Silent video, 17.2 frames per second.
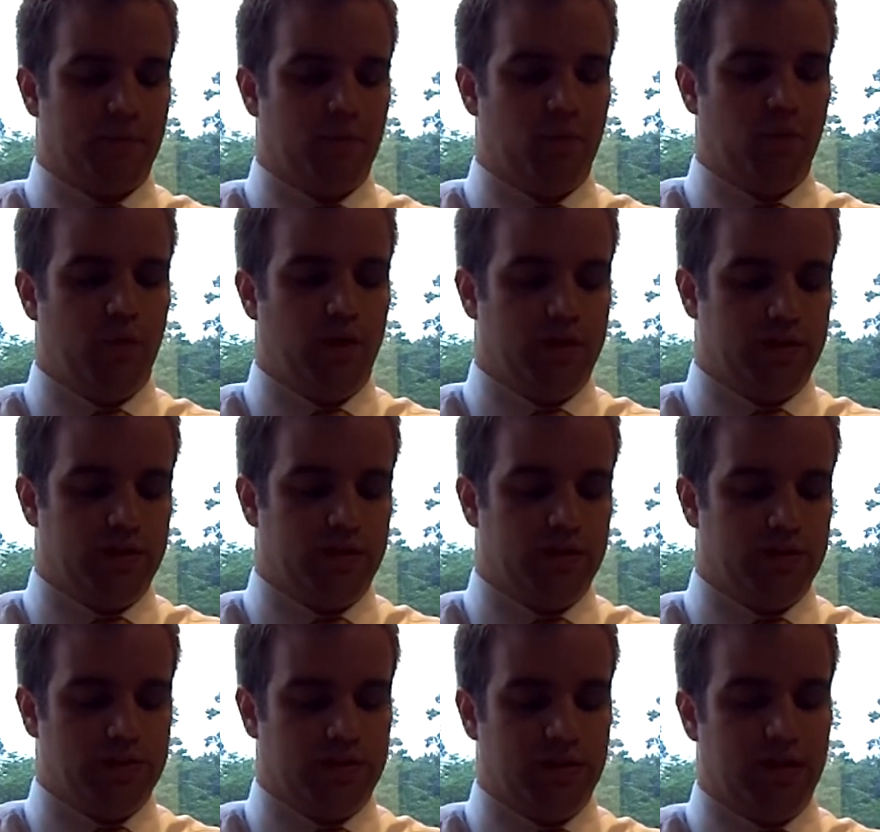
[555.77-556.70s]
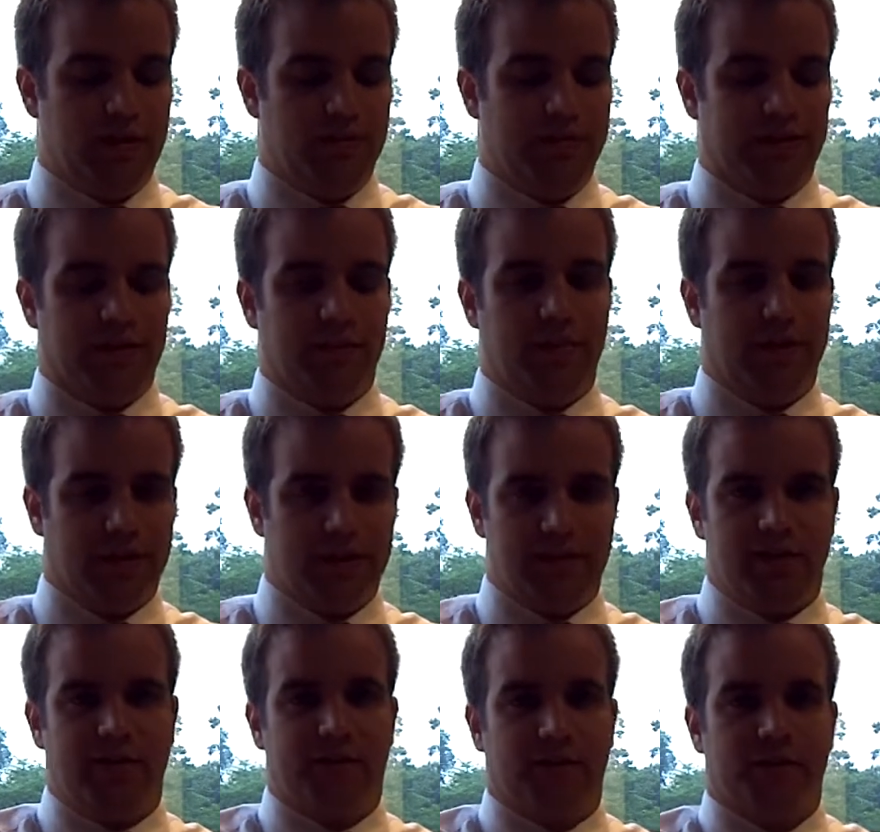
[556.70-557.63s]
which is going to make the
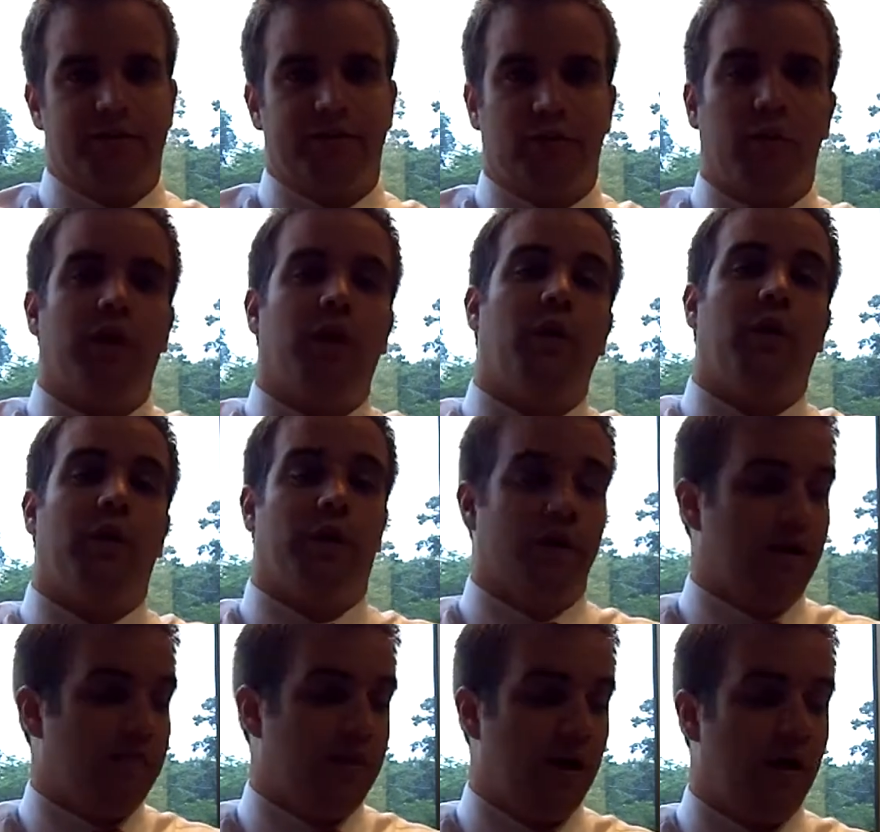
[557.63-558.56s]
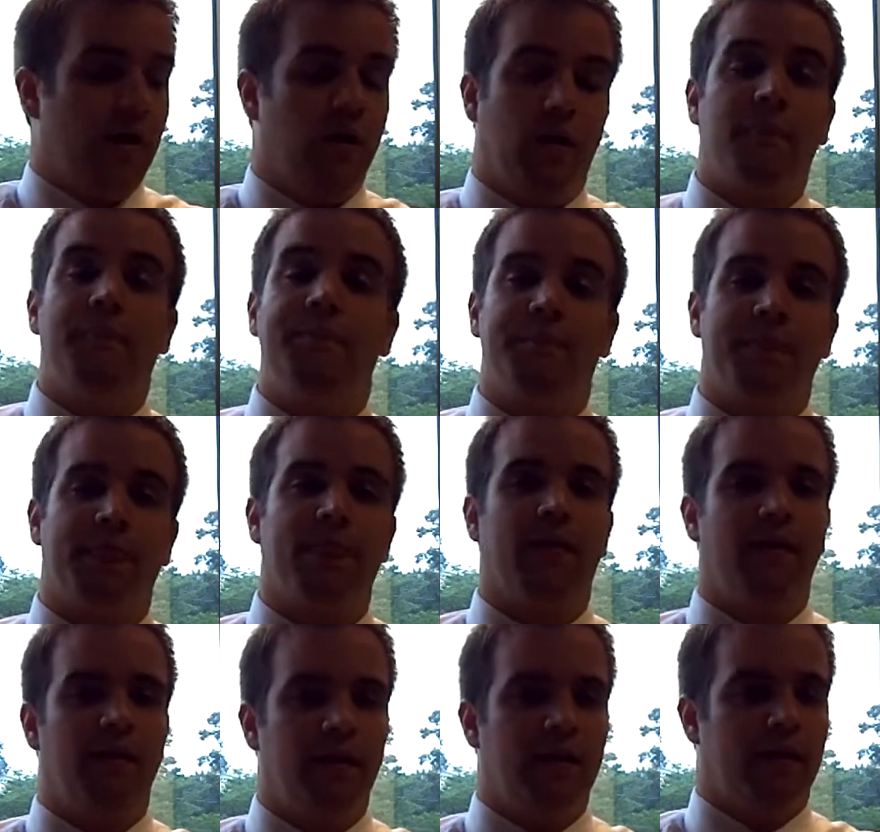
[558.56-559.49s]
biggest difference for when I wear it on my arm.
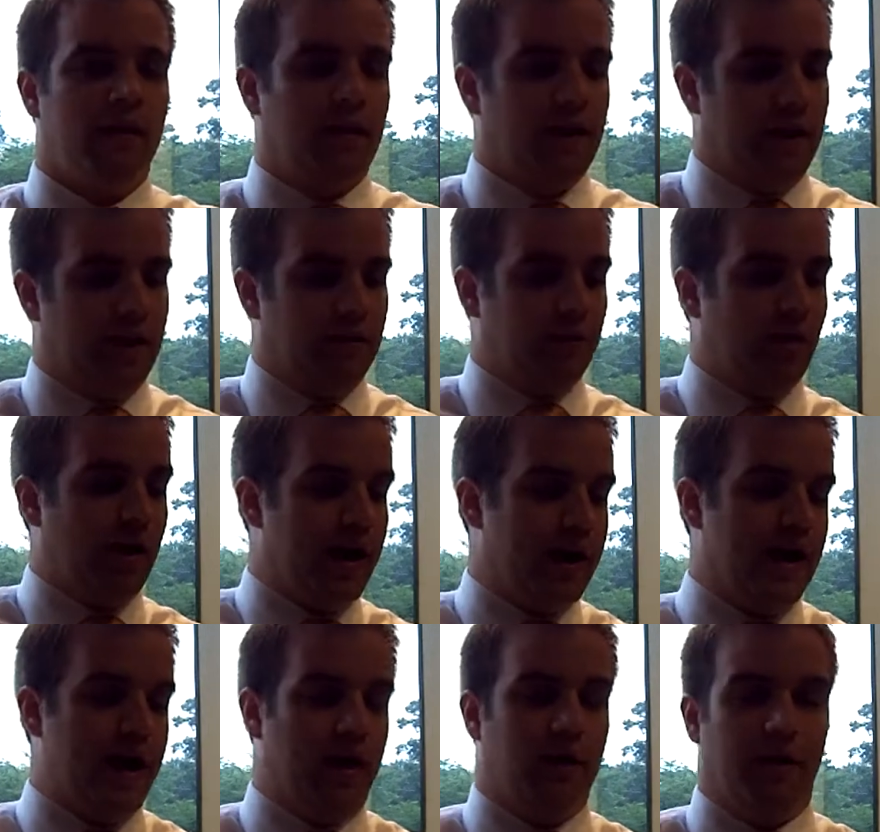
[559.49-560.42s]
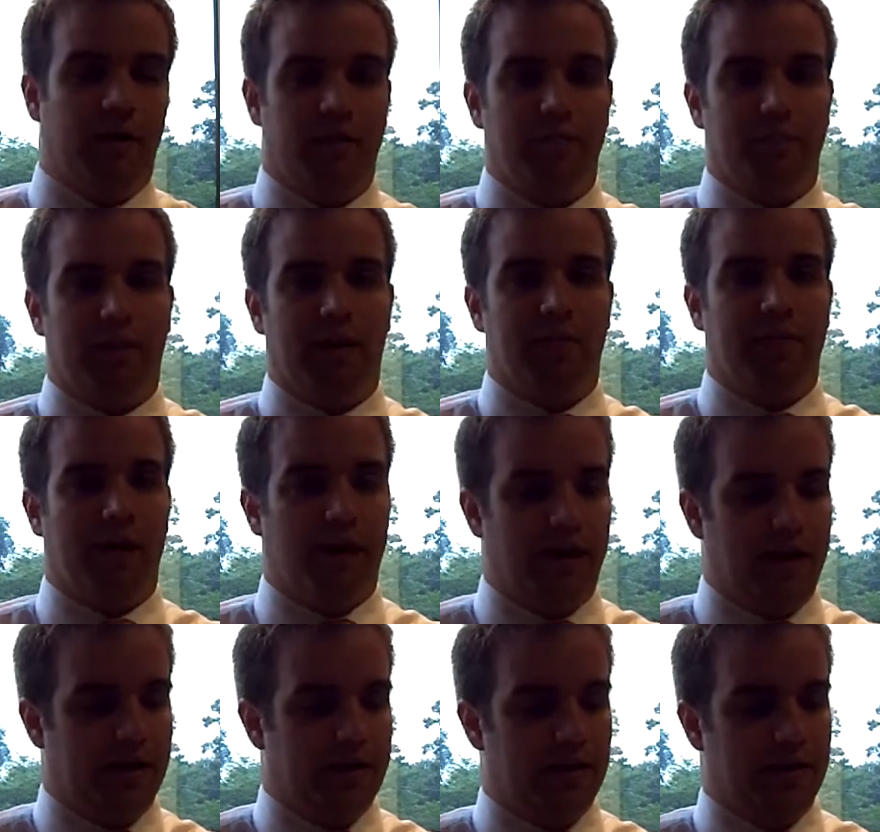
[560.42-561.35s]
Right now, my
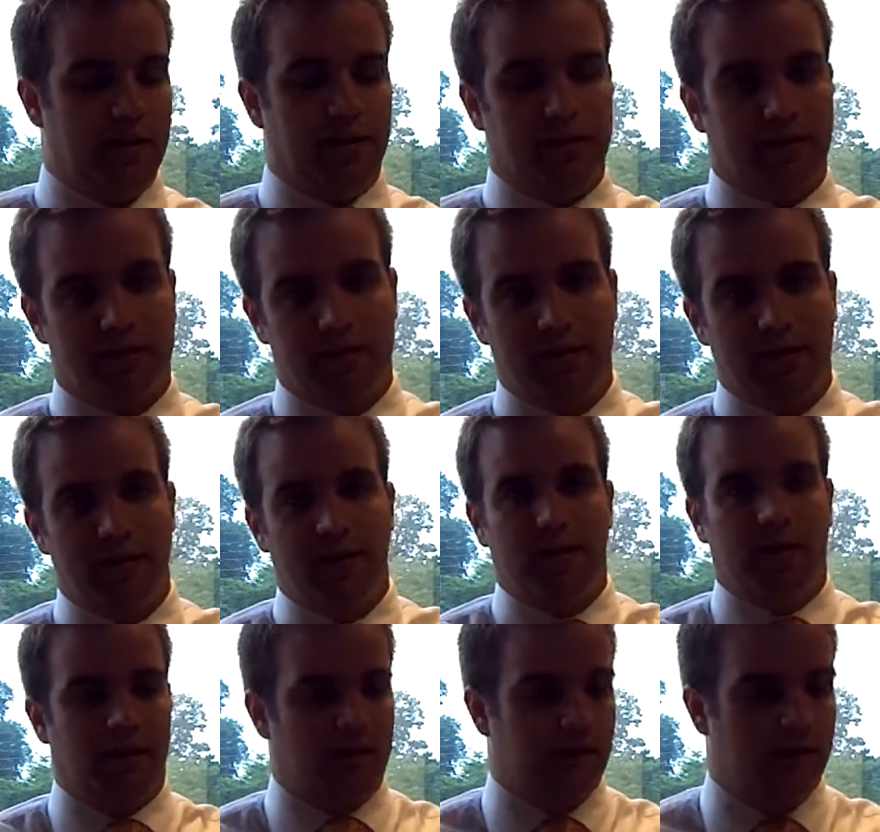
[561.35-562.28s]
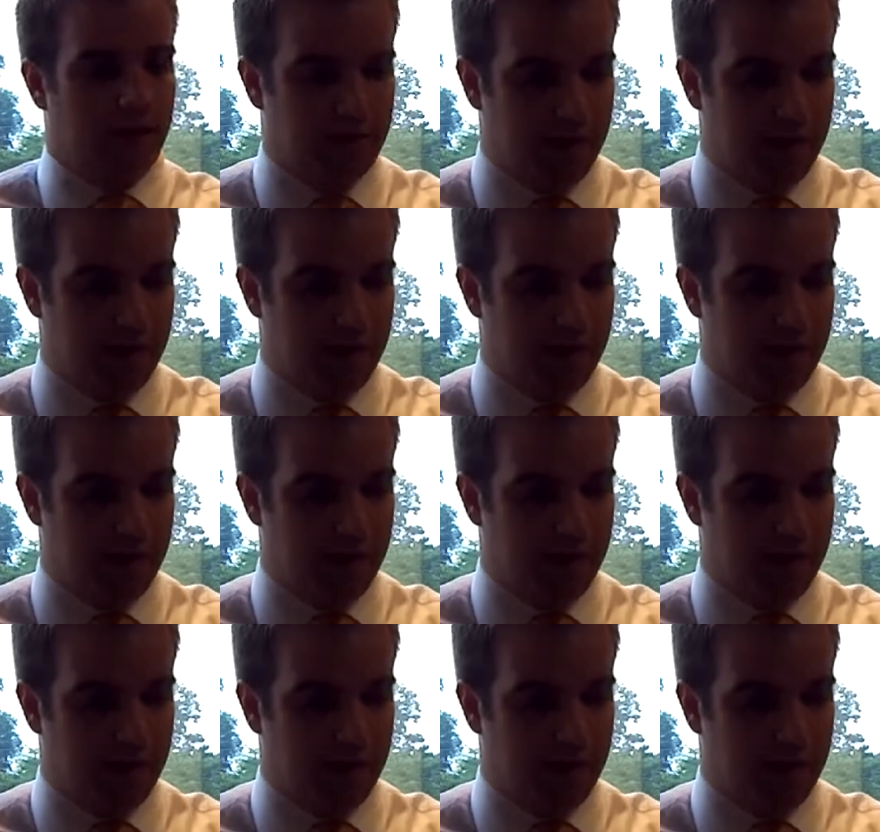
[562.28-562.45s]
pod is on